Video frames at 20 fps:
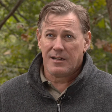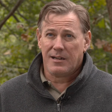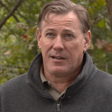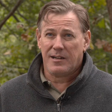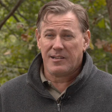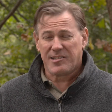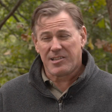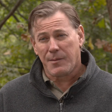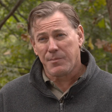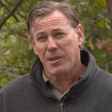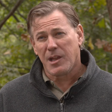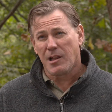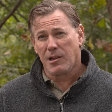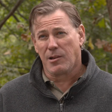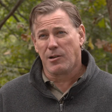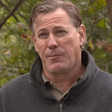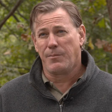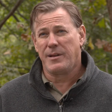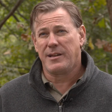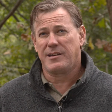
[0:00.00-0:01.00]
uh, something a
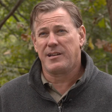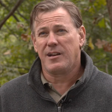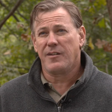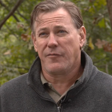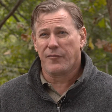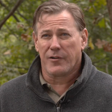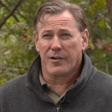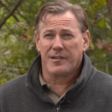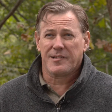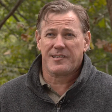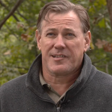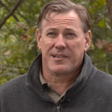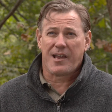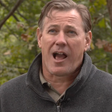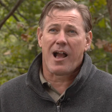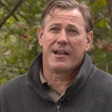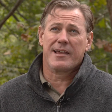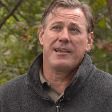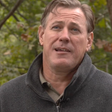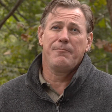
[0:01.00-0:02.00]
little bit different,
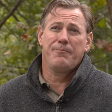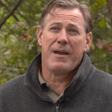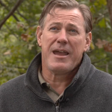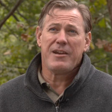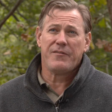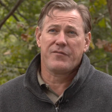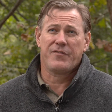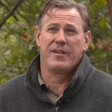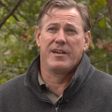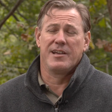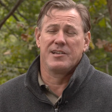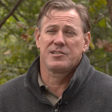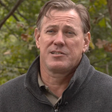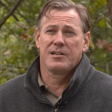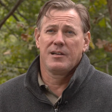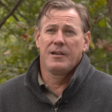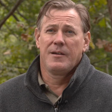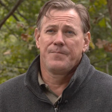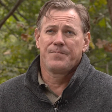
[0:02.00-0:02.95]
stocking bait fish.